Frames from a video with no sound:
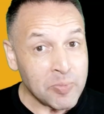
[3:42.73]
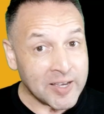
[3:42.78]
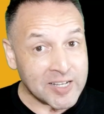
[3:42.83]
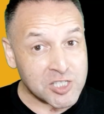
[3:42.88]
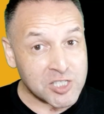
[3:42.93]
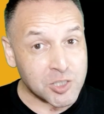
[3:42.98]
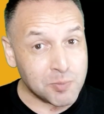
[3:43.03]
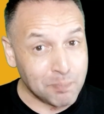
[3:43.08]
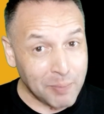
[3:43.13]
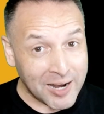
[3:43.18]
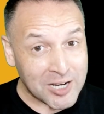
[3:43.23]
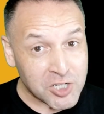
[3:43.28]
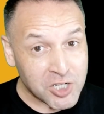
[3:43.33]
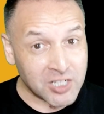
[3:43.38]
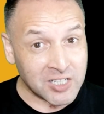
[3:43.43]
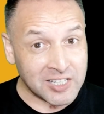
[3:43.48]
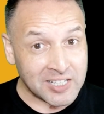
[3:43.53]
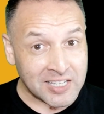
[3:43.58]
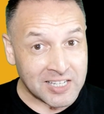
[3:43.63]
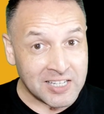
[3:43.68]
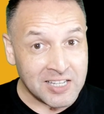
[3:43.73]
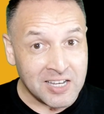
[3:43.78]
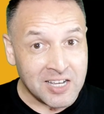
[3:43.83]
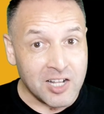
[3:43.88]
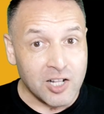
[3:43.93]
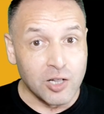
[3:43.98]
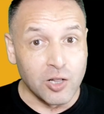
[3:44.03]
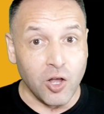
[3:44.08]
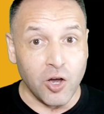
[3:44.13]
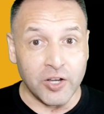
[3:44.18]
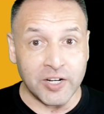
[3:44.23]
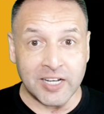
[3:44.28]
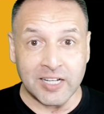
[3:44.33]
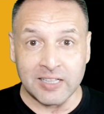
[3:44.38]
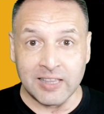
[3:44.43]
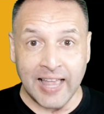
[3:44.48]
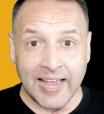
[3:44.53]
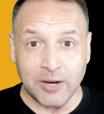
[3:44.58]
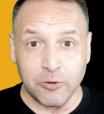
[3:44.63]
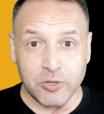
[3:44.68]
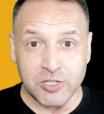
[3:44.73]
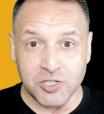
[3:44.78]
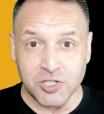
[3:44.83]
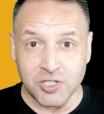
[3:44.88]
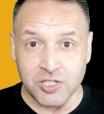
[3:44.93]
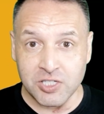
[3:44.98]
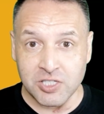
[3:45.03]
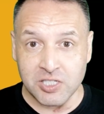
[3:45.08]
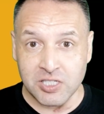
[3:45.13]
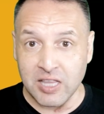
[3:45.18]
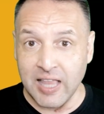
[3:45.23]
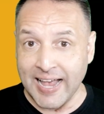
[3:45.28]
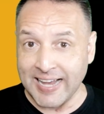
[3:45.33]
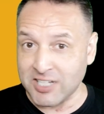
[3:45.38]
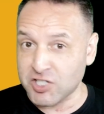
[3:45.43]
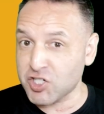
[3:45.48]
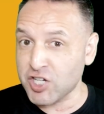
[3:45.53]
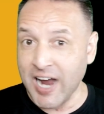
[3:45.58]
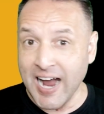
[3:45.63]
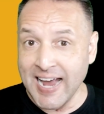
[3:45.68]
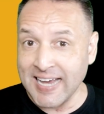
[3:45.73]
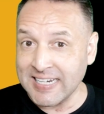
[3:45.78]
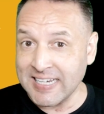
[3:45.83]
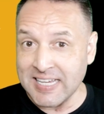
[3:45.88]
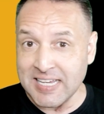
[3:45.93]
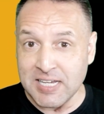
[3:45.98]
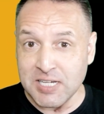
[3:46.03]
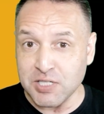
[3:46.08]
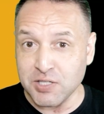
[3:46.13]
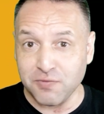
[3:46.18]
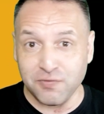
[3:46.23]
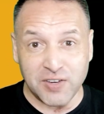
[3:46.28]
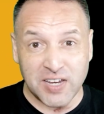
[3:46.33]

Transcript: especially learning languages like Chinese,